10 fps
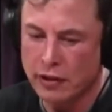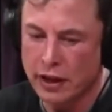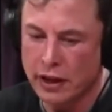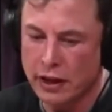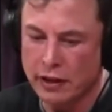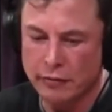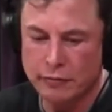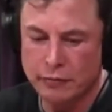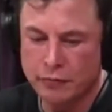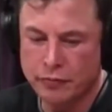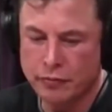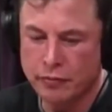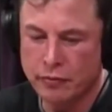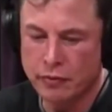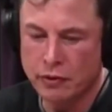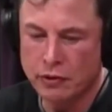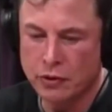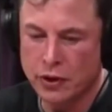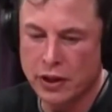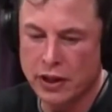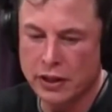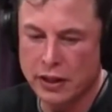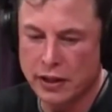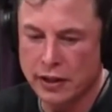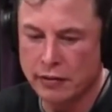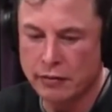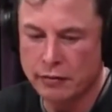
AI, to regulate AI.